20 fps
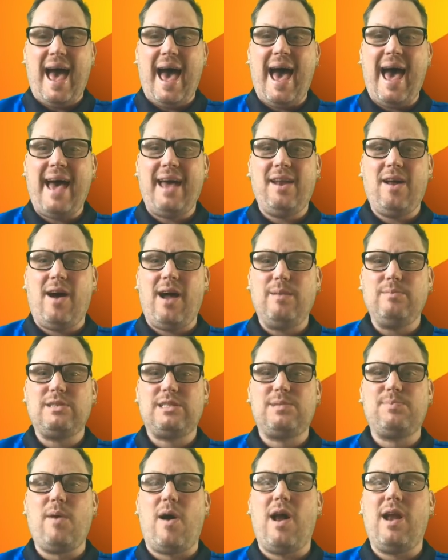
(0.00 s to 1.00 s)
And I'm
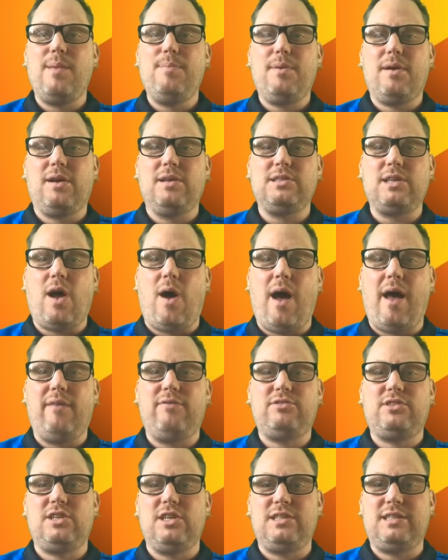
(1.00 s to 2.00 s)
smiling because
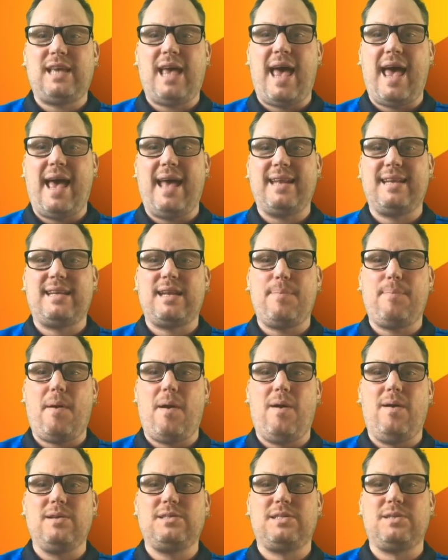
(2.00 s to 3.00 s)
I've just had the
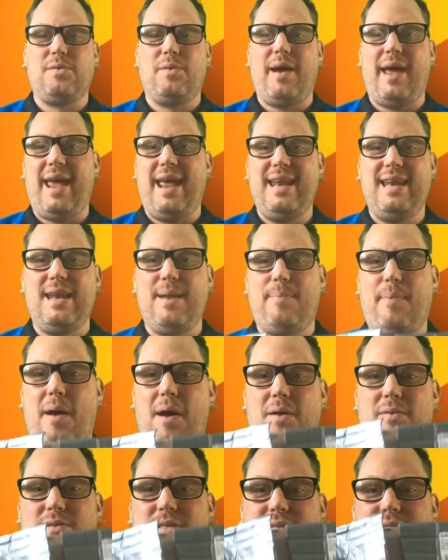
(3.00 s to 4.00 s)
parcel in the
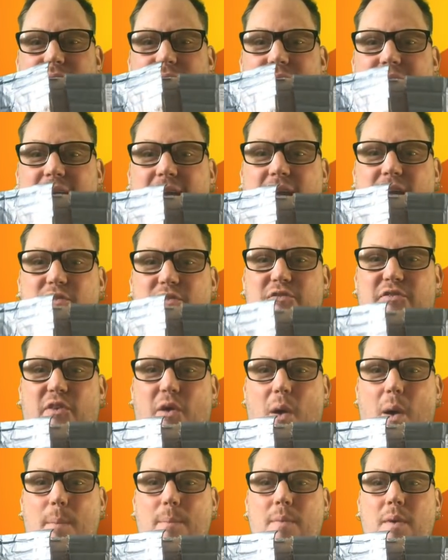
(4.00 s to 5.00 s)
post
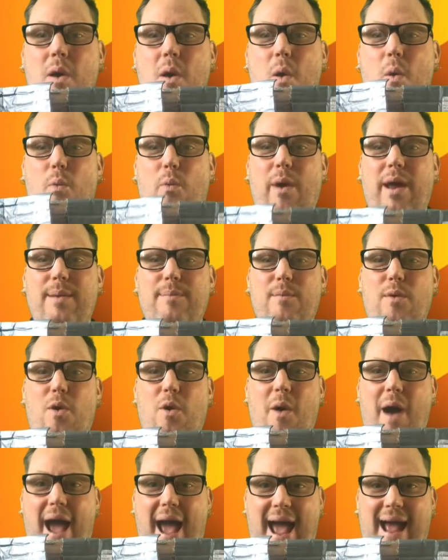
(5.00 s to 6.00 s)
from
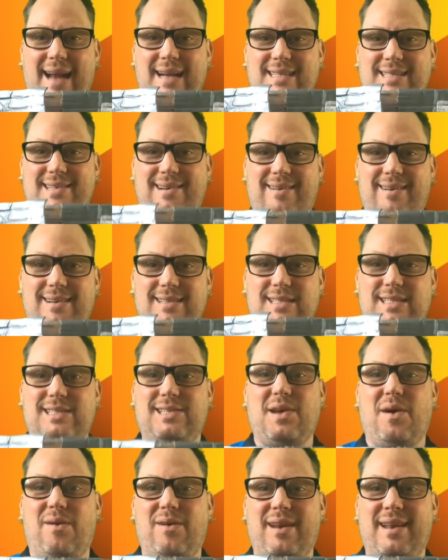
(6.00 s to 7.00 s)
Winmau and Darts
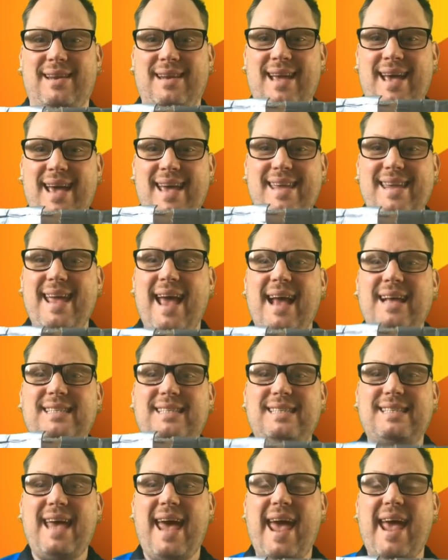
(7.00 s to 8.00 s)
Scotland.
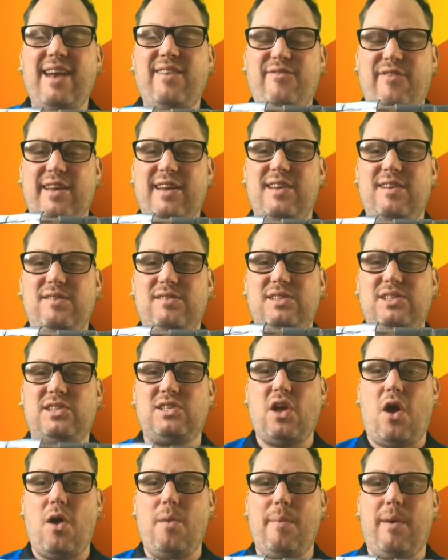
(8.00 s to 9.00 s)
Yes, Ted, thank you
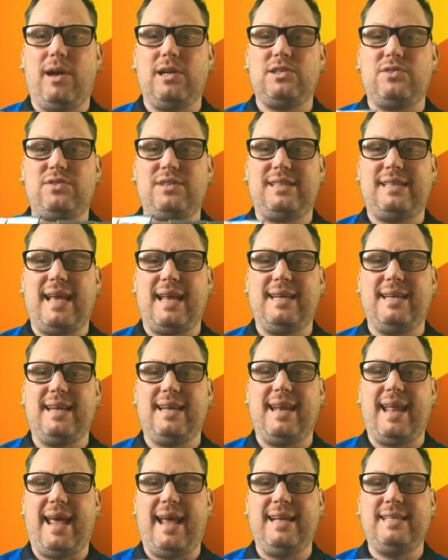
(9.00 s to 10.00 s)
so much for
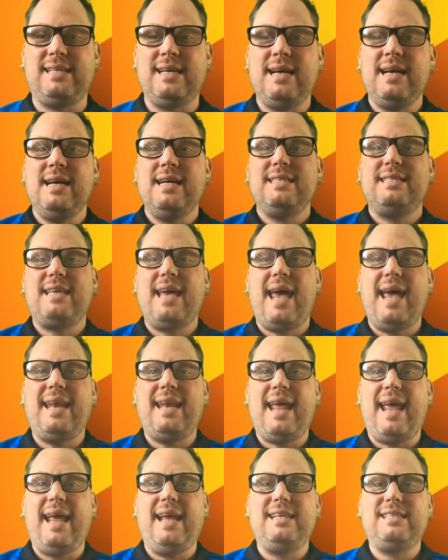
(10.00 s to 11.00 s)
sending these.
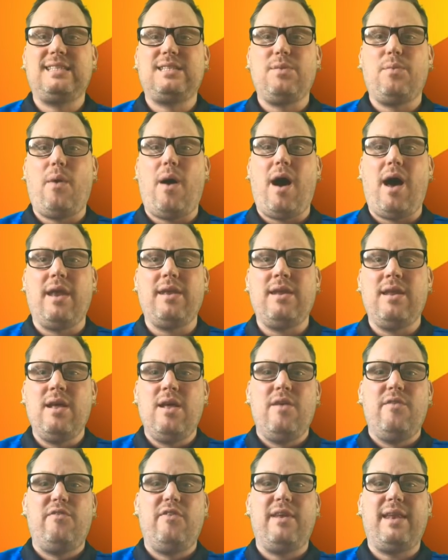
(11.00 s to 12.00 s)
Ted is the one
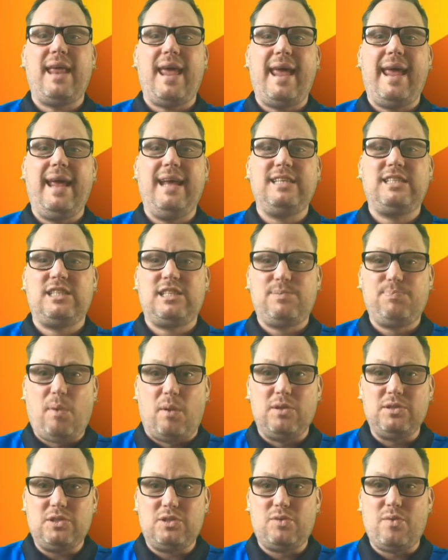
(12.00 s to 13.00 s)
that is
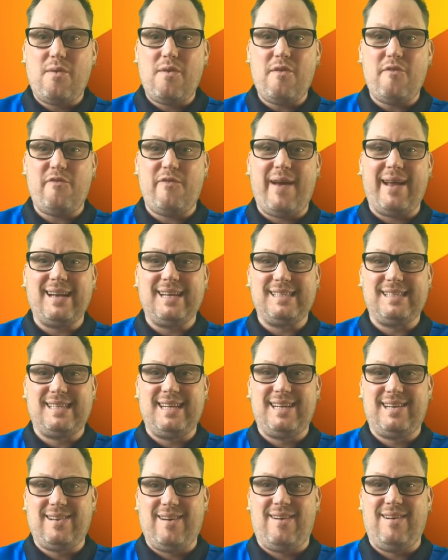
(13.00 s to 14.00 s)
sponsoring
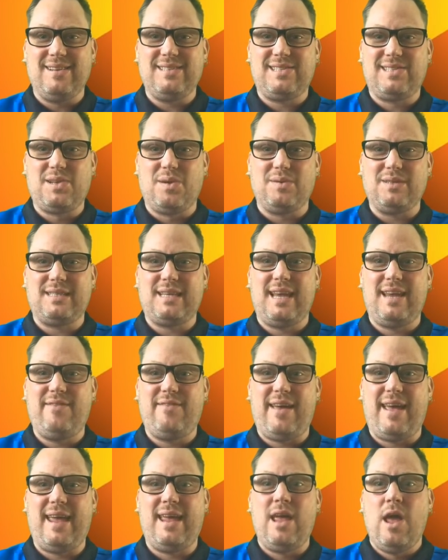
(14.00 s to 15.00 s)

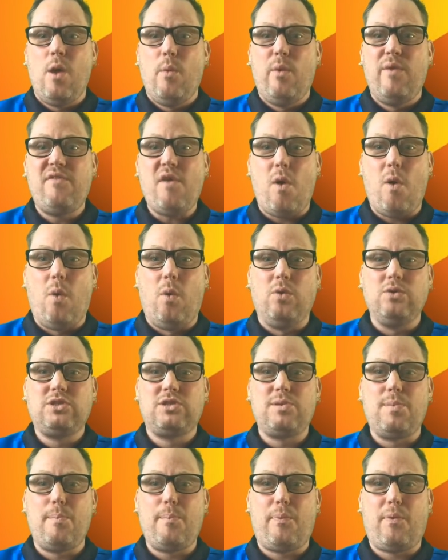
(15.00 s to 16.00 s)
FantasyDarts.tv with
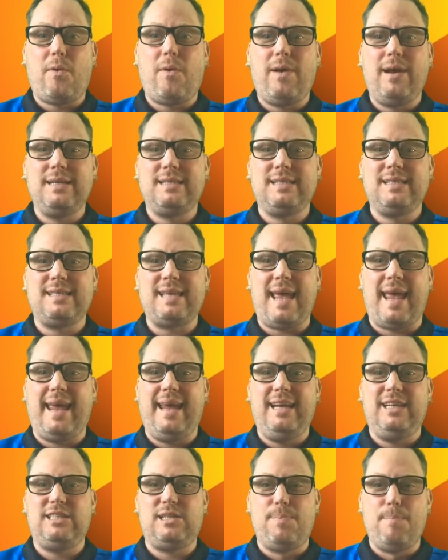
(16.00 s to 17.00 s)
awesome prizes
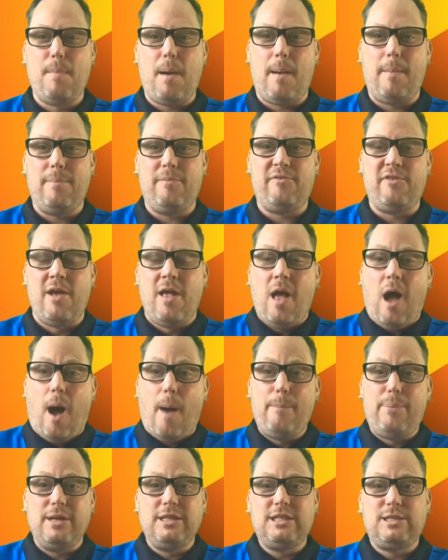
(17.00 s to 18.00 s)
each month.
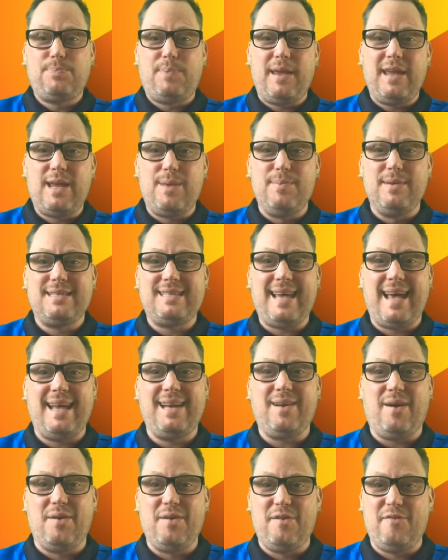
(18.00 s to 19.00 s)
I've been speaking with
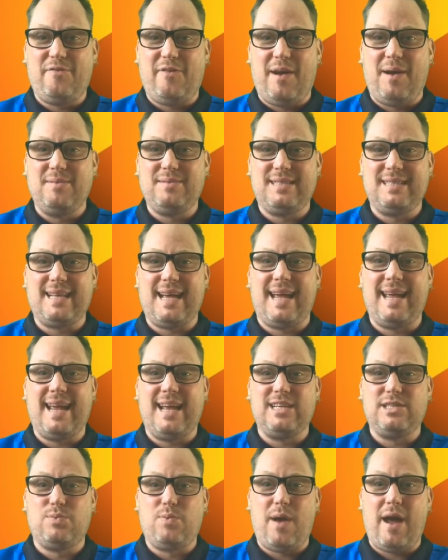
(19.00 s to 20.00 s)
Ted on the phone
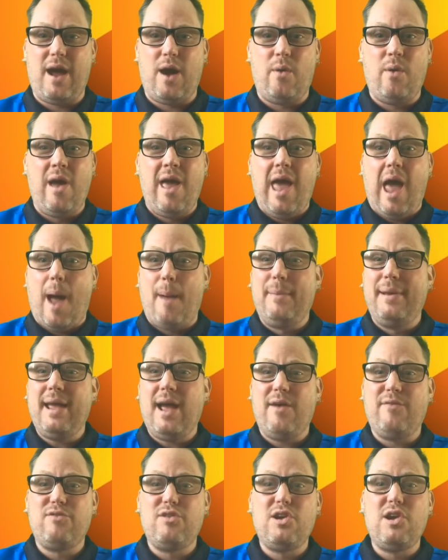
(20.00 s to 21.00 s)
today as well, and
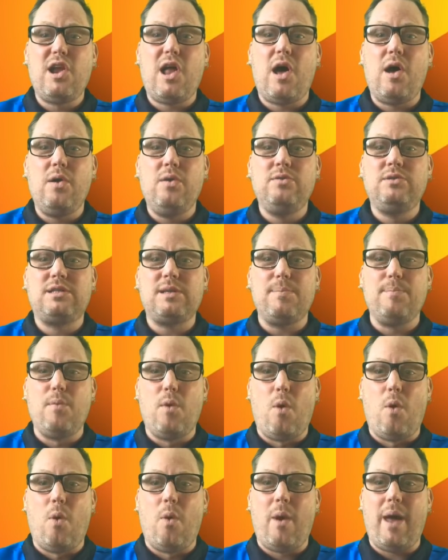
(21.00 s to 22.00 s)
we have loads
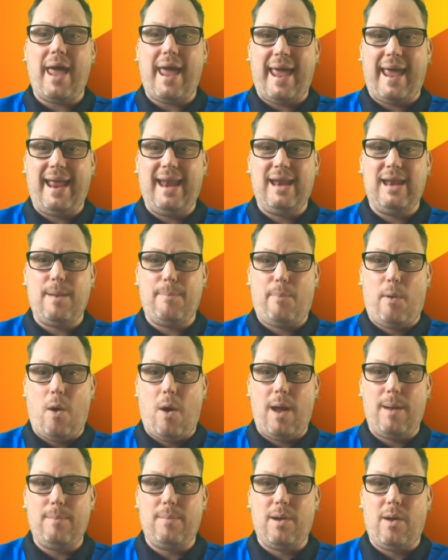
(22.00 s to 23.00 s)
more in the
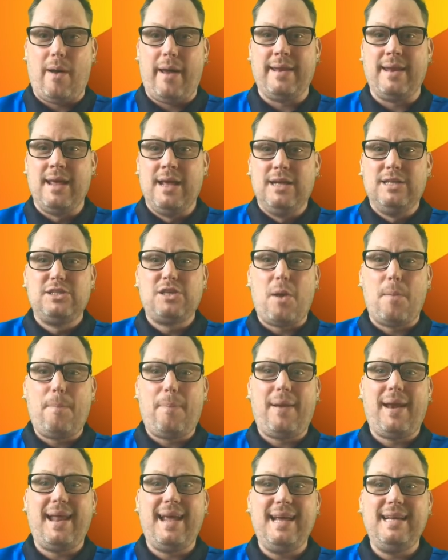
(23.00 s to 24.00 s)
pipeline. So
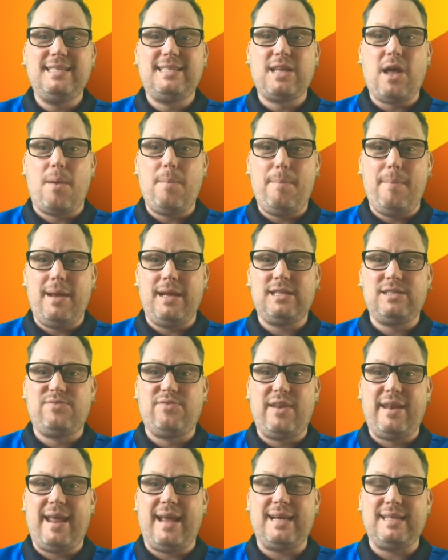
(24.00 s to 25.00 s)
please don't miss
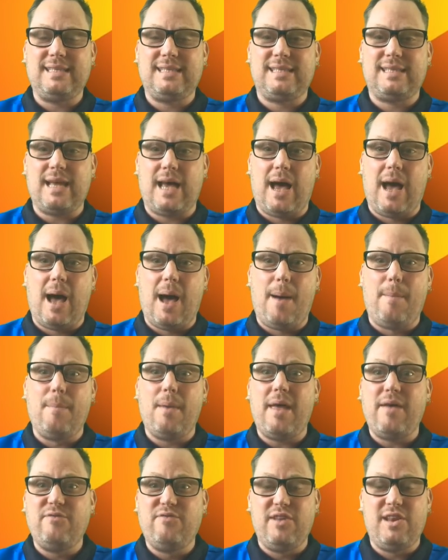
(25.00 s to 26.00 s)
the next
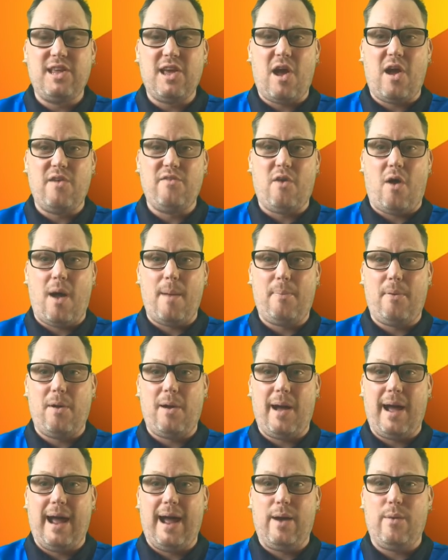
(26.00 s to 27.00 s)
video that I
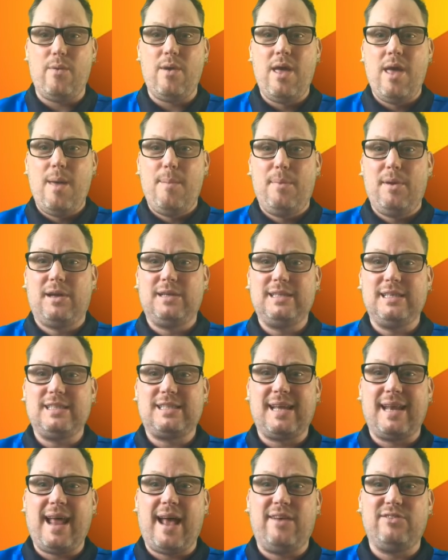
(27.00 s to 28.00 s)
put out, because it's
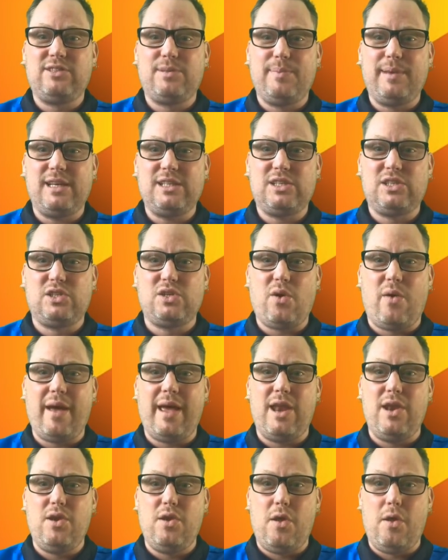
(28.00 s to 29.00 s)
going to have some
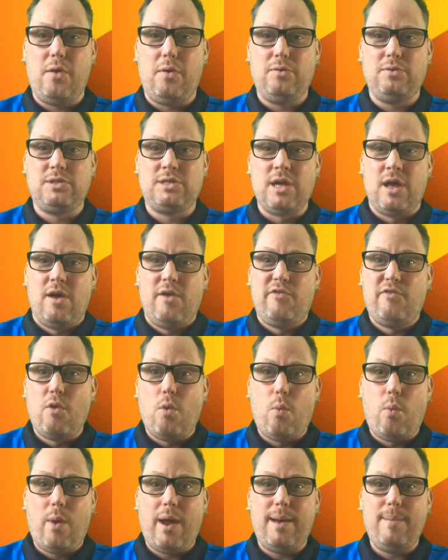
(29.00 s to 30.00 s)
exciting news
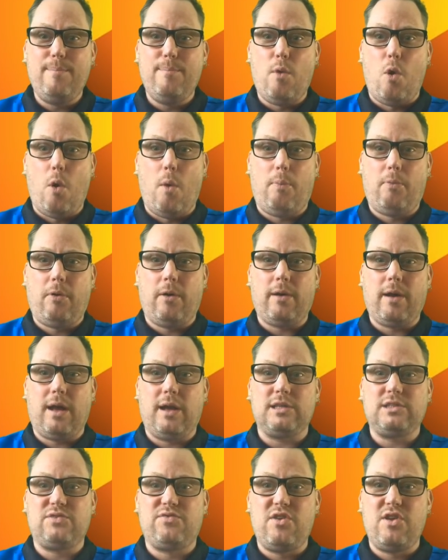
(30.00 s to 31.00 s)
for Winmau
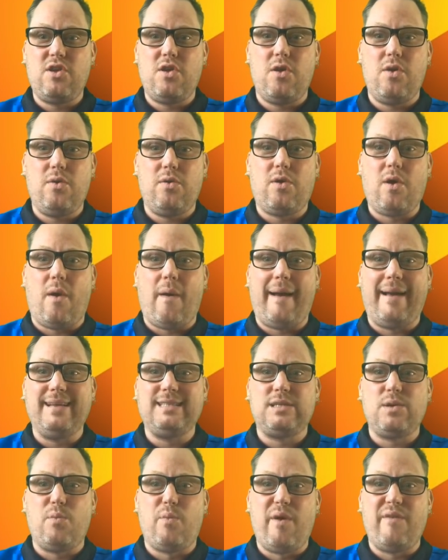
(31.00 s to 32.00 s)
products for you
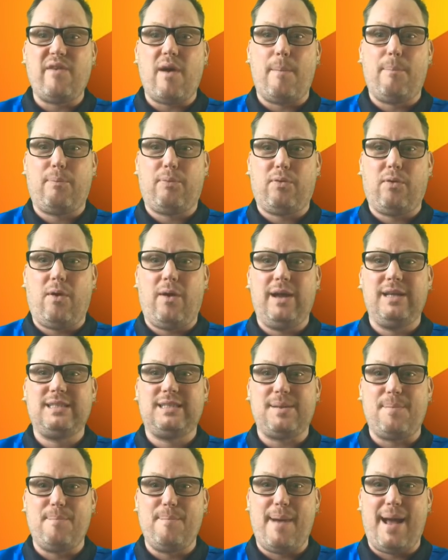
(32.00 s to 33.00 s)
guys with a
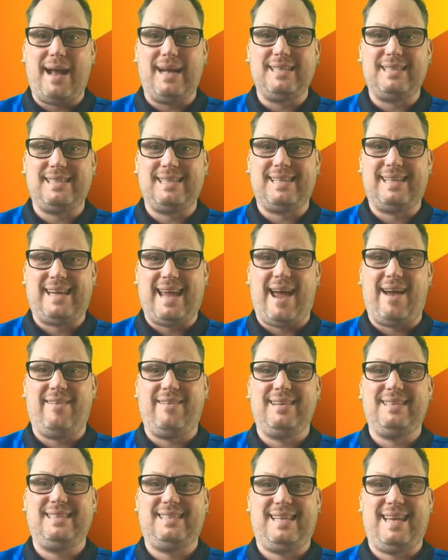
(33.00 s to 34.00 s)
price match
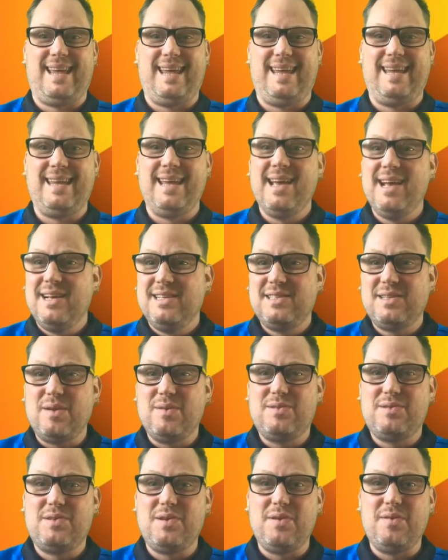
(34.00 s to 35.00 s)
guarantee.
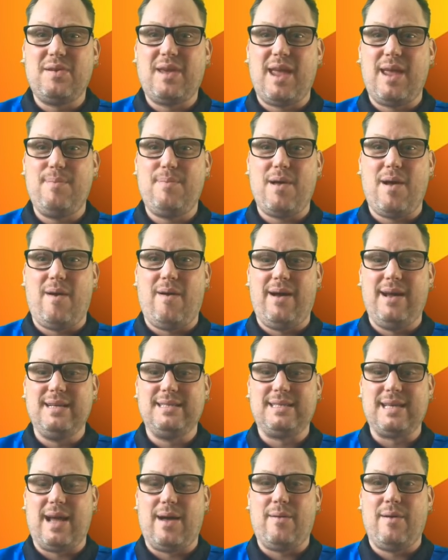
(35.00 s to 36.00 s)
So do keep your
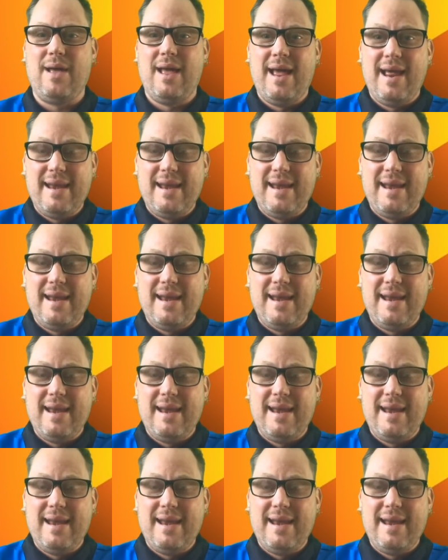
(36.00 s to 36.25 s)
eyes out.